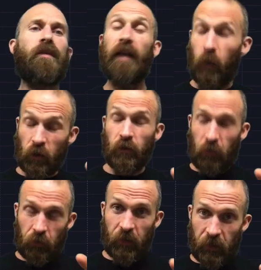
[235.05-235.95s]
Now, two,
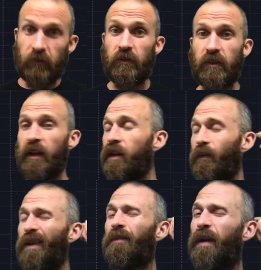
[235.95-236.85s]
three years, you're saying,
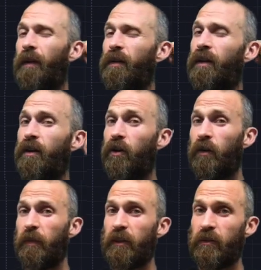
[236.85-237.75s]
well, maybe, could
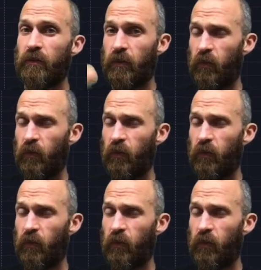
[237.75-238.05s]
be sooner.